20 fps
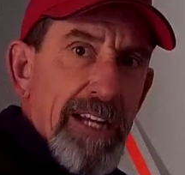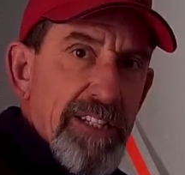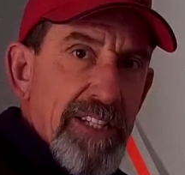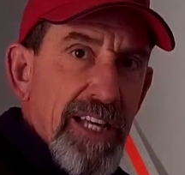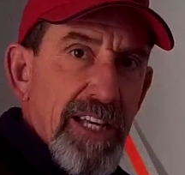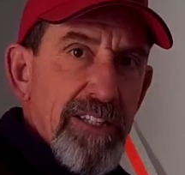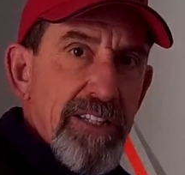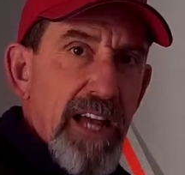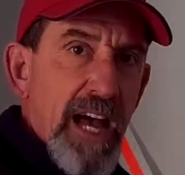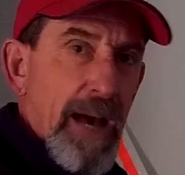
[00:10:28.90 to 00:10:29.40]

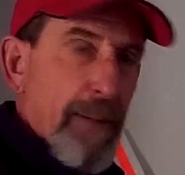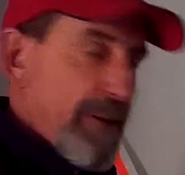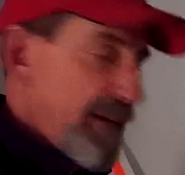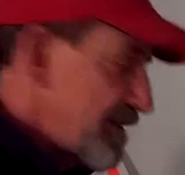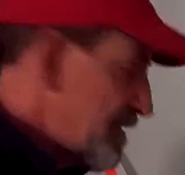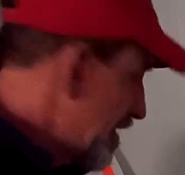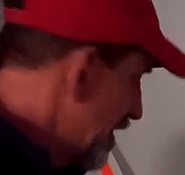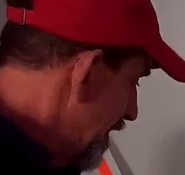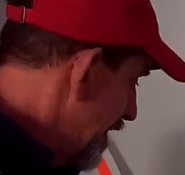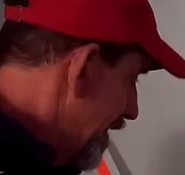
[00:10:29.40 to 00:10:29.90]
Test
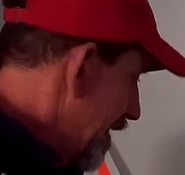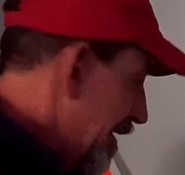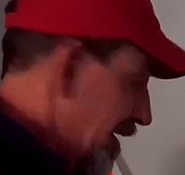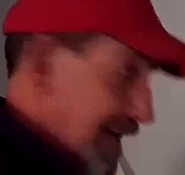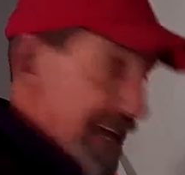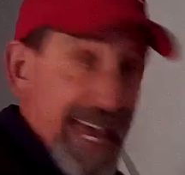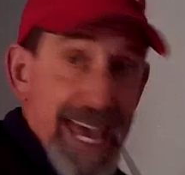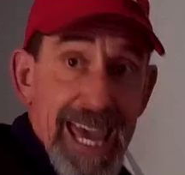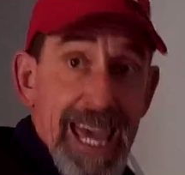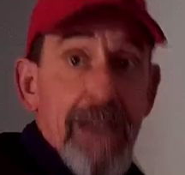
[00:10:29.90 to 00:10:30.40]
Hobbies.
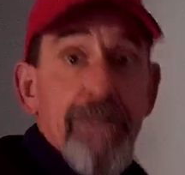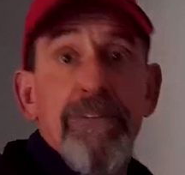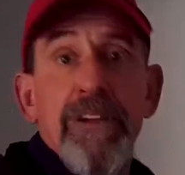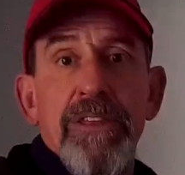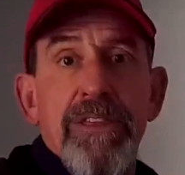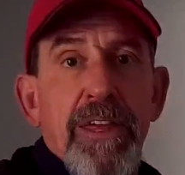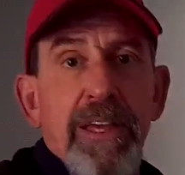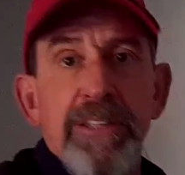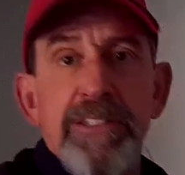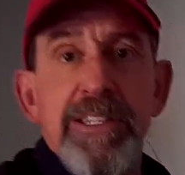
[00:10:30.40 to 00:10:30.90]

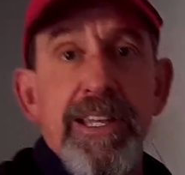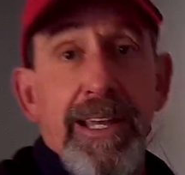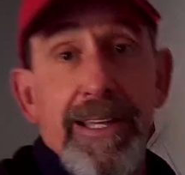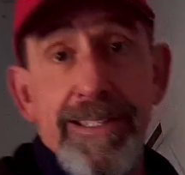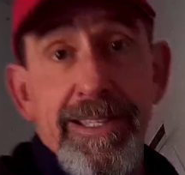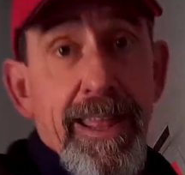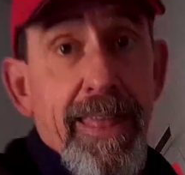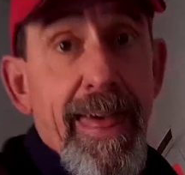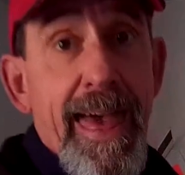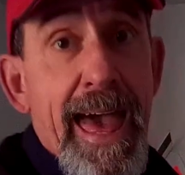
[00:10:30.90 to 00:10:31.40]
Everything sticks
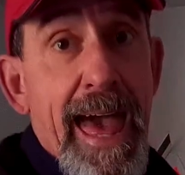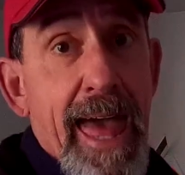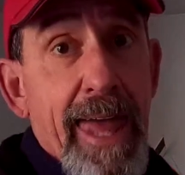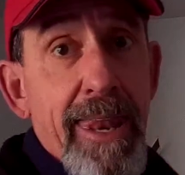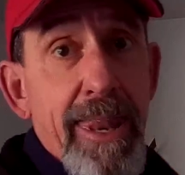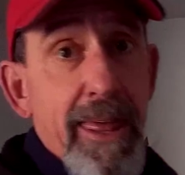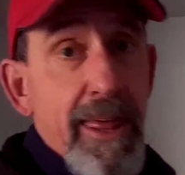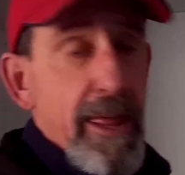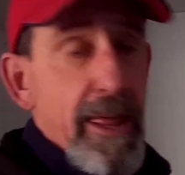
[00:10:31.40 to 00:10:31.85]
to that.